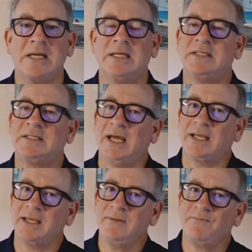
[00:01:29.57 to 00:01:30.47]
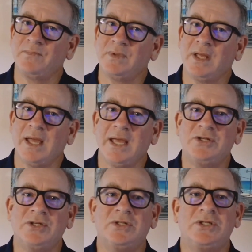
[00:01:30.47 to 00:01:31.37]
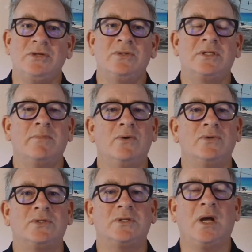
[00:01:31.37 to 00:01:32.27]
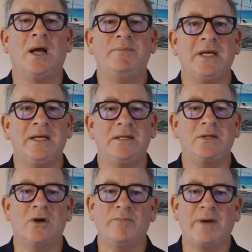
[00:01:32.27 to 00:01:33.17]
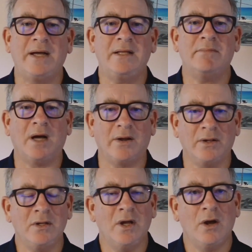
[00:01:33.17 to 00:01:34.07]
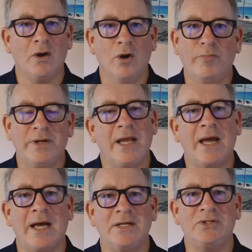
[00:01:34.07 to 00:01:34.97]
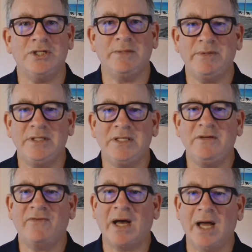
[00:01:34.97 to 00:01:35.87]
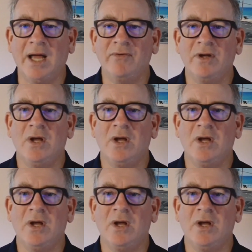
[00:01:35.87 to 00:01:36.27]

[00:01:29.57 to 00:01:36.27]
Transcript: Second, agents use the most updated Copilot model, OpenAI's GPT-5,